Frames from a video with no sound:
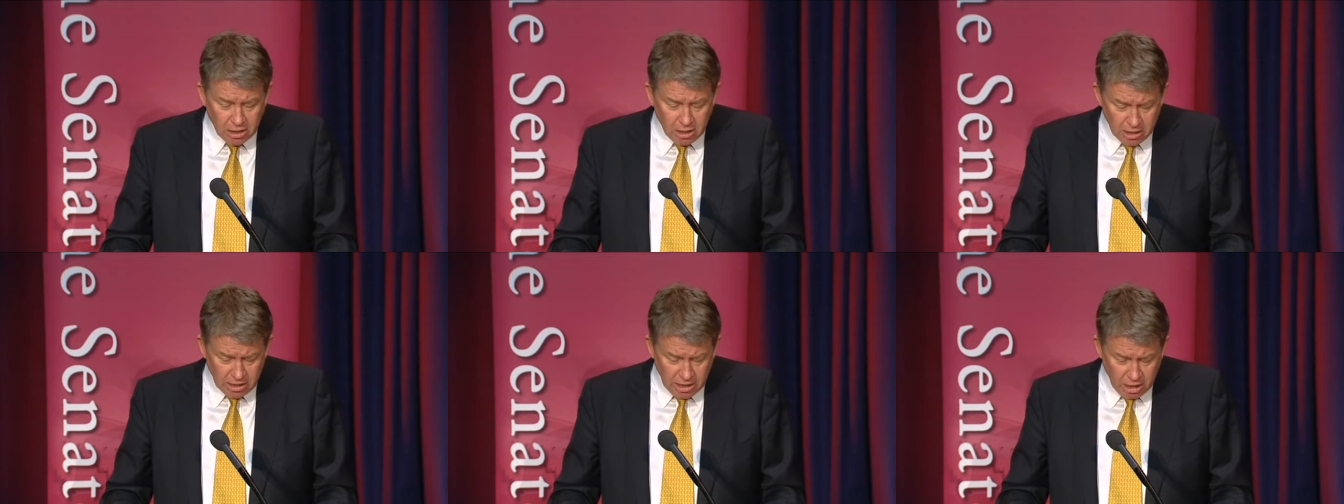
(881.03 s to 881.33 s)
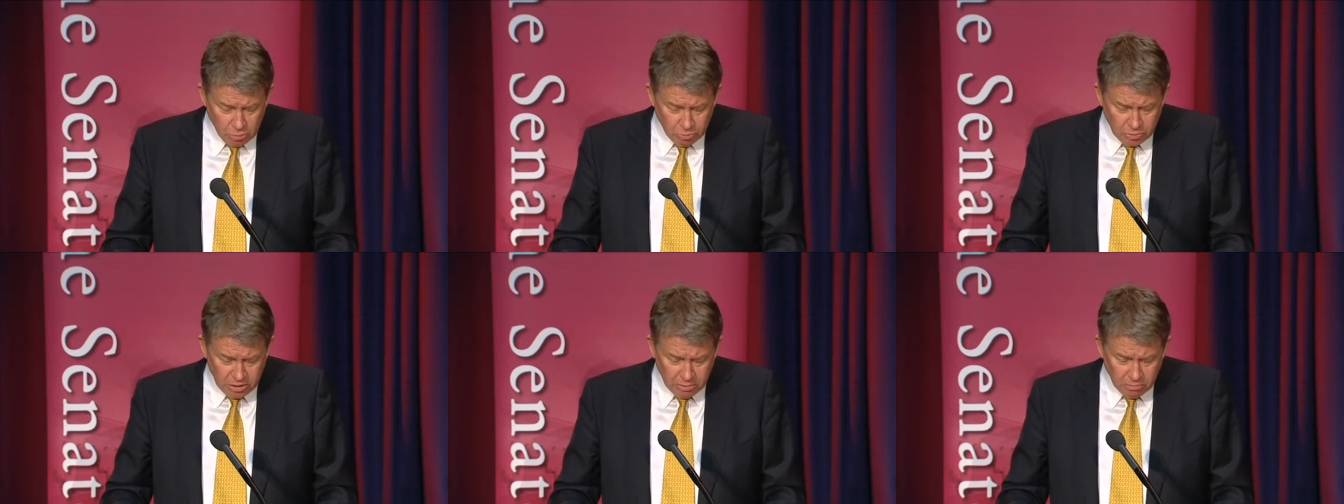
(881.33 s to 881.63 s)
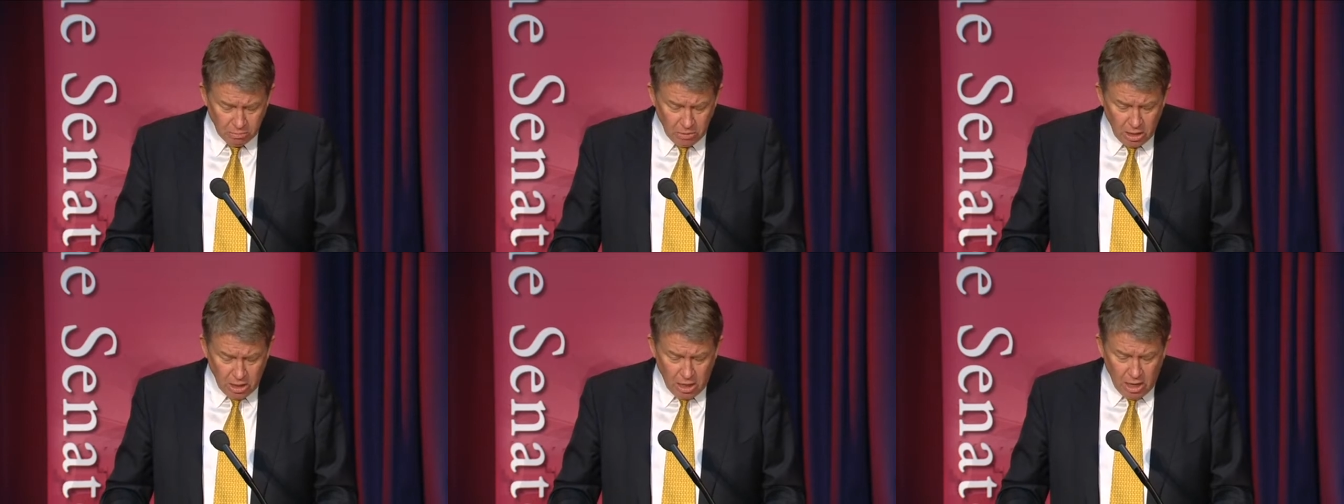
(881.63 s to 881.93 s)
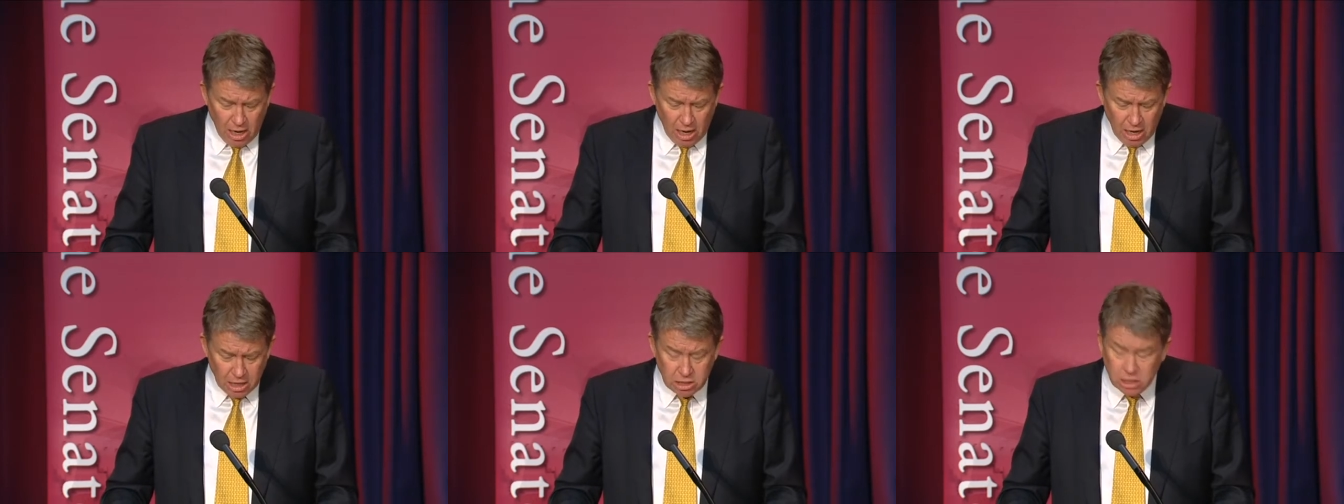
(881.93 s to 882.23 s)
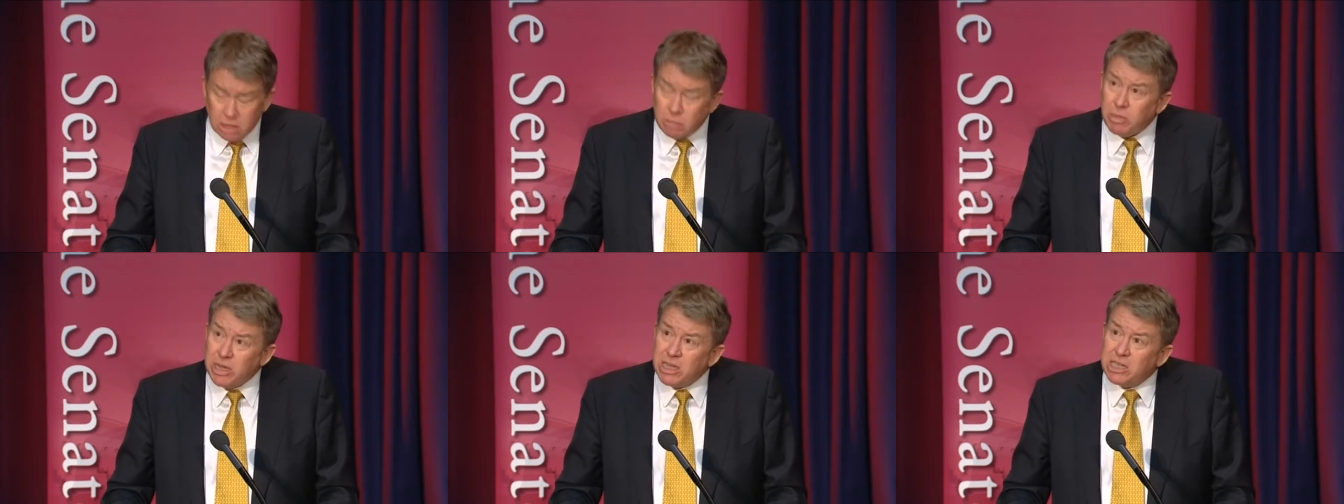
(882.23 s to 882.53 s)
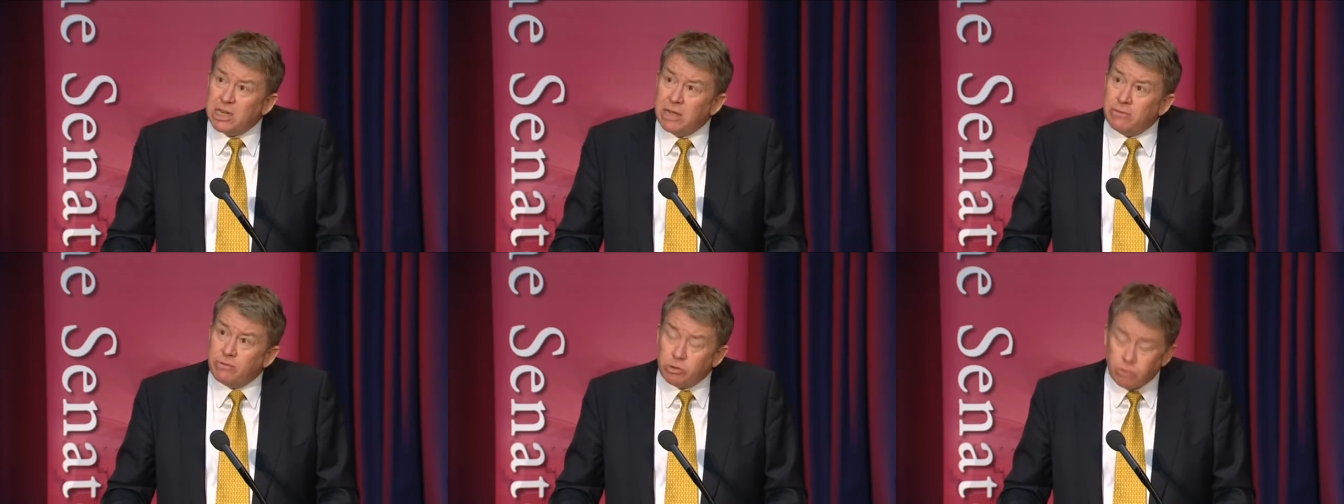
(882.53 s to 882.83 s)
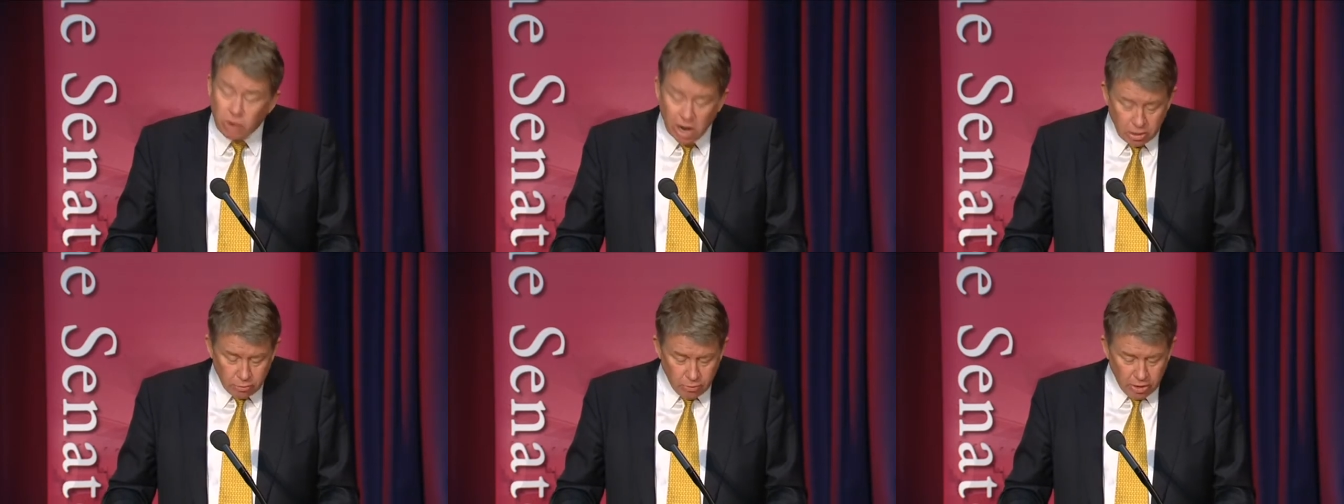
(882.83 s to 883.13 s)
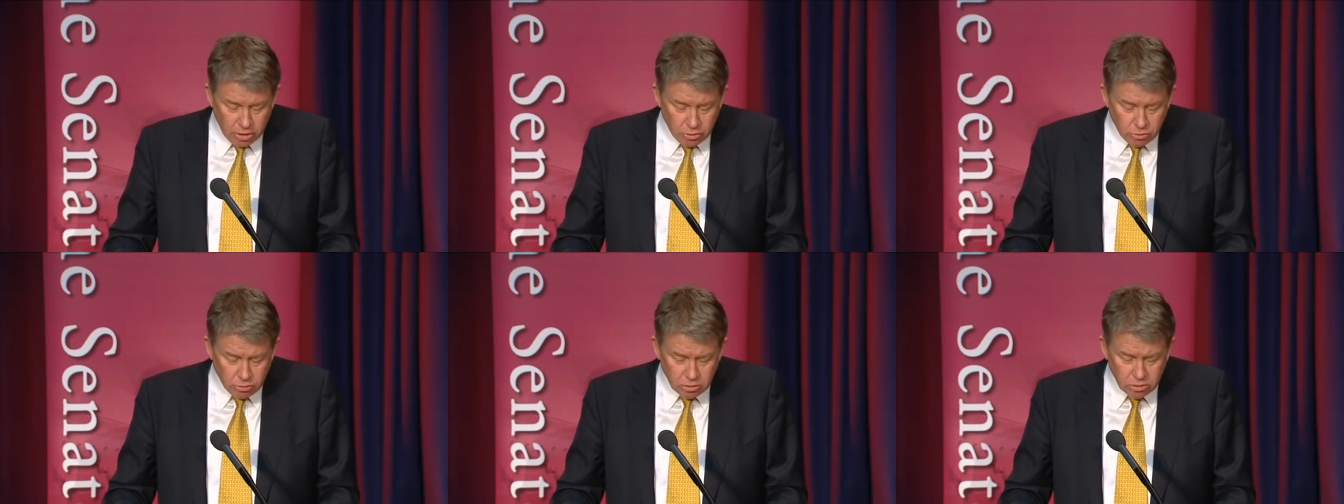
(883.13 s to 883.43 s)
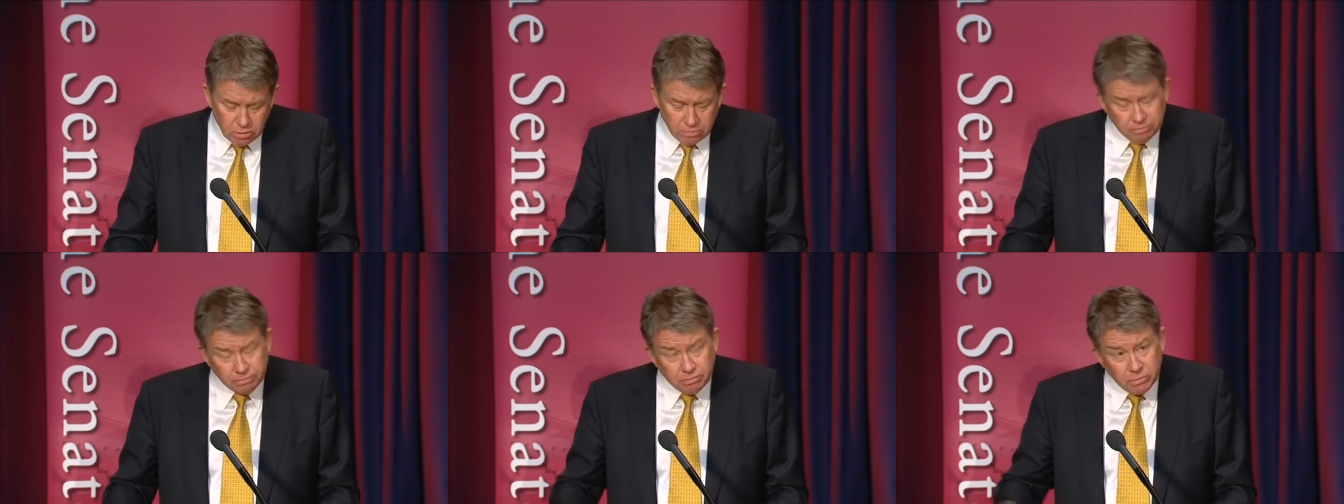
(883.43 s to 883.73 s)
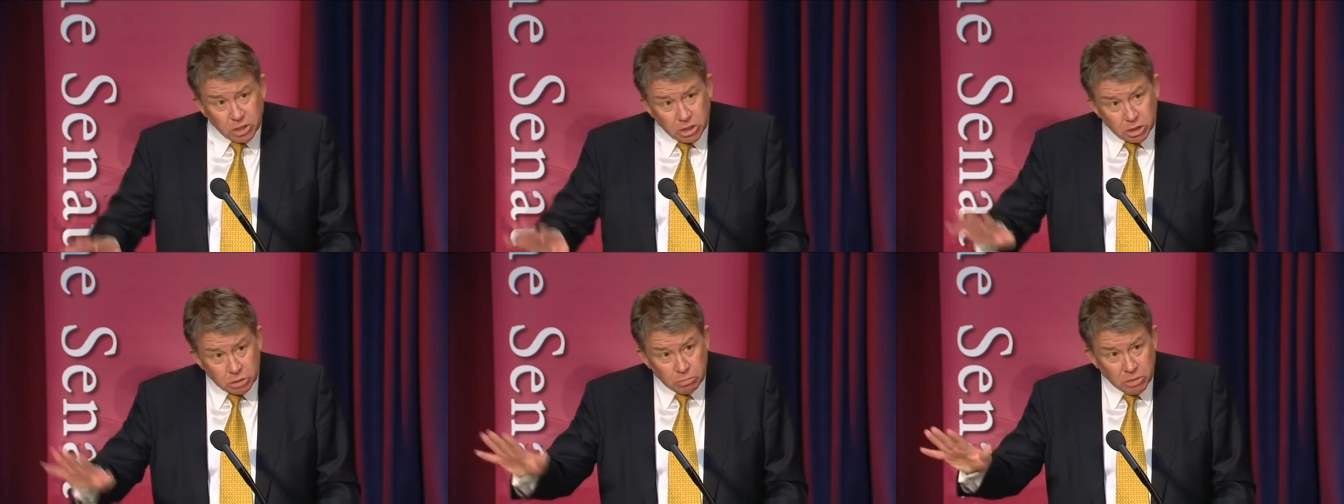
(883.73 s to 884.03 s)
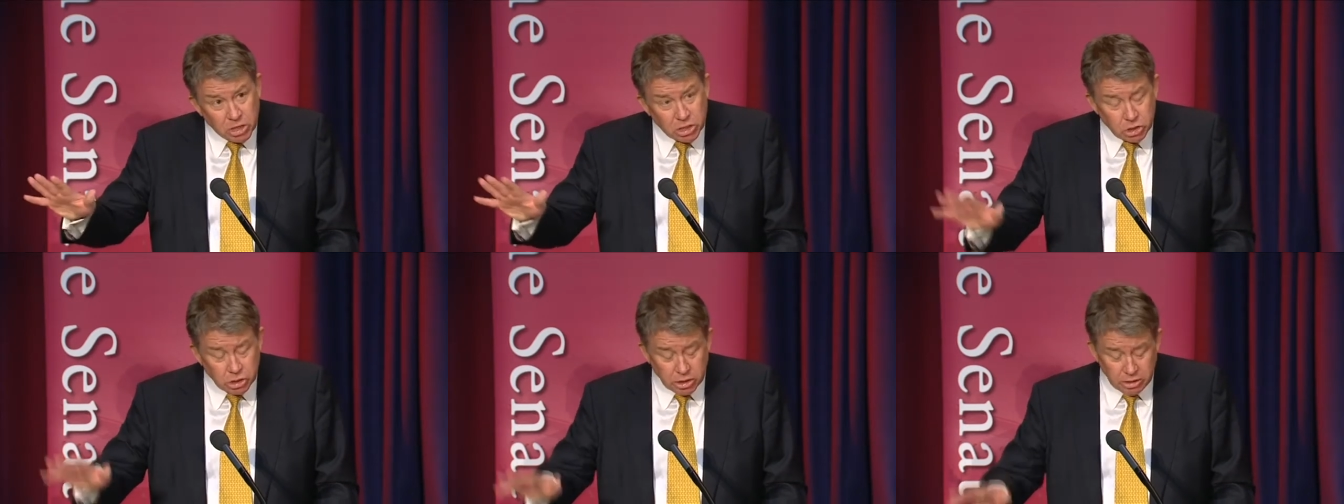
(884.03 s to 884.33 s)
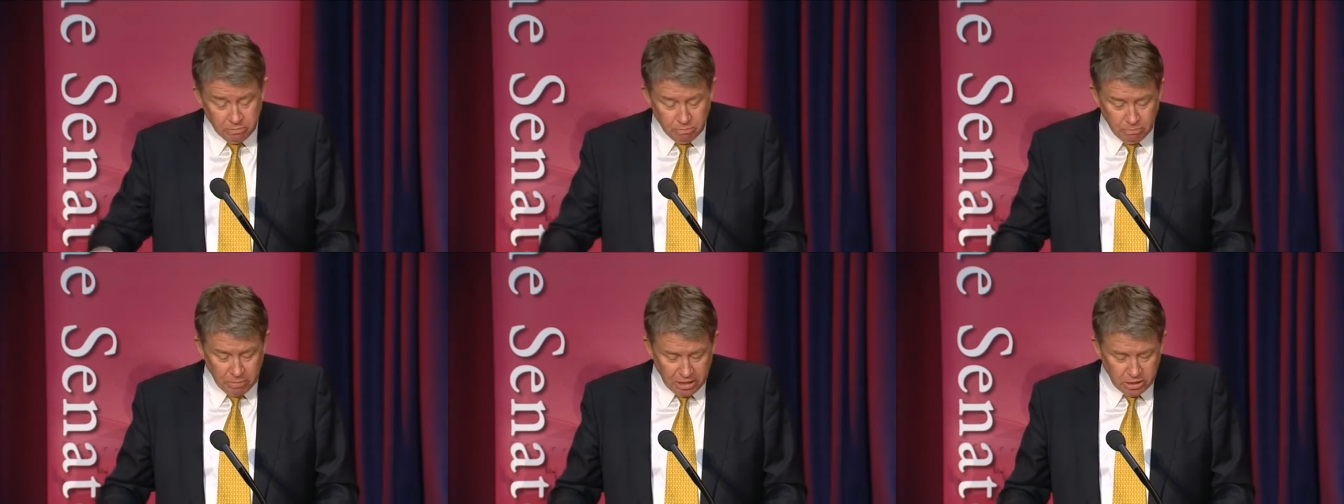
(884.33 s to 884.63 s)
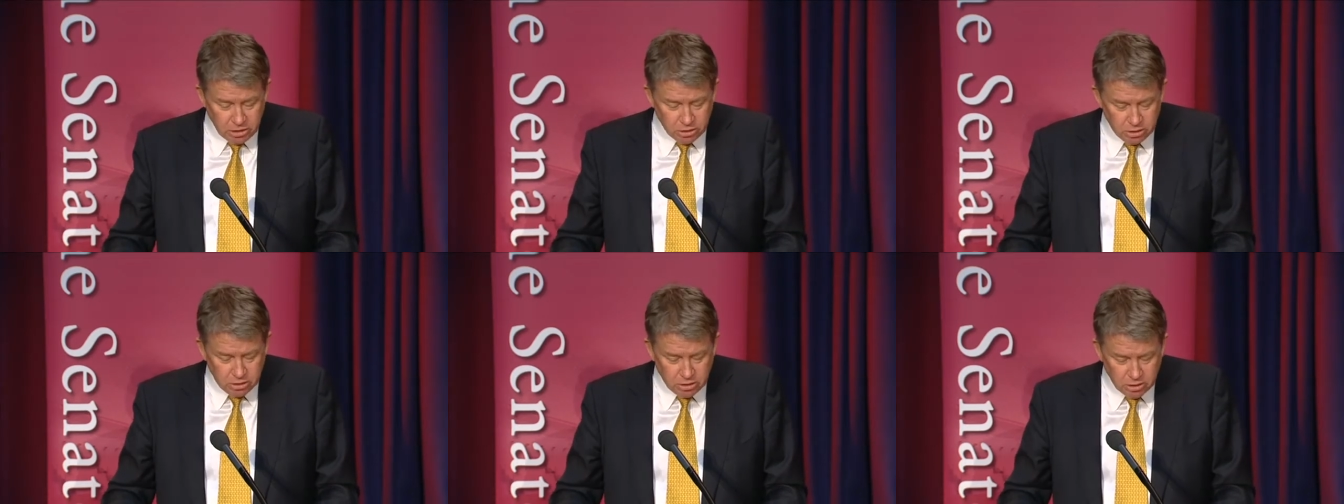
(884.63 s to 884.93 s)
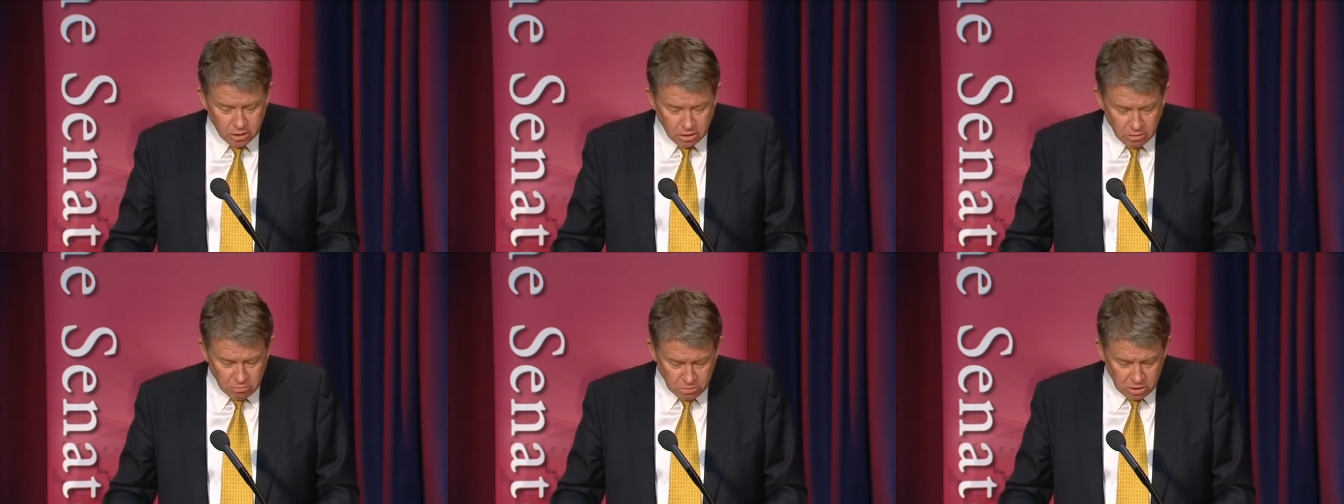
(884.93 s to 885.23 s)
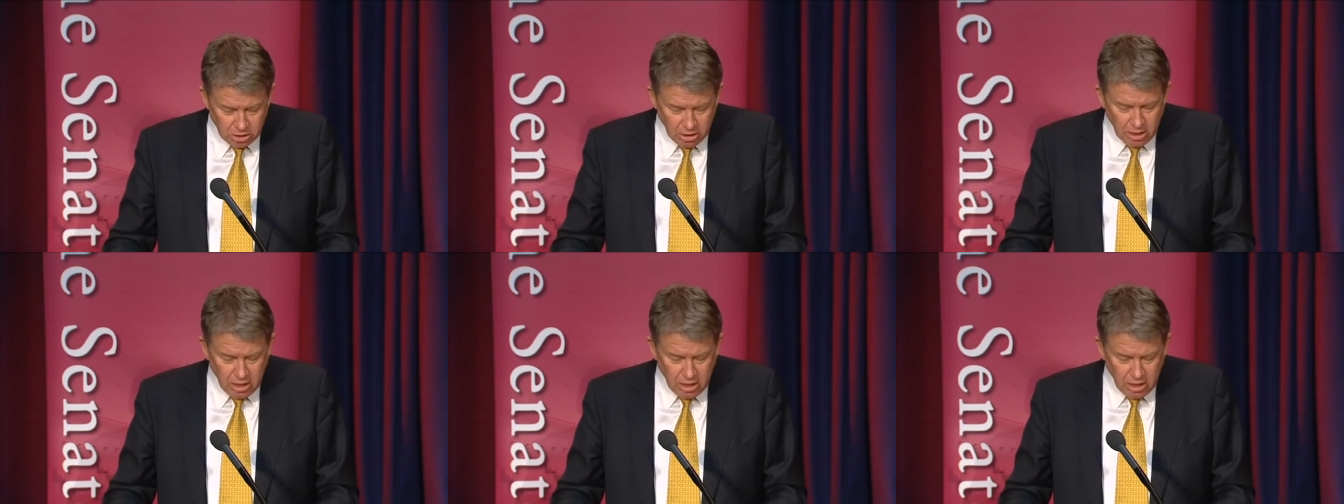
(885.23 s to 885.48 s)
that helped him uh, to the best ever track record, as measured in budget terms,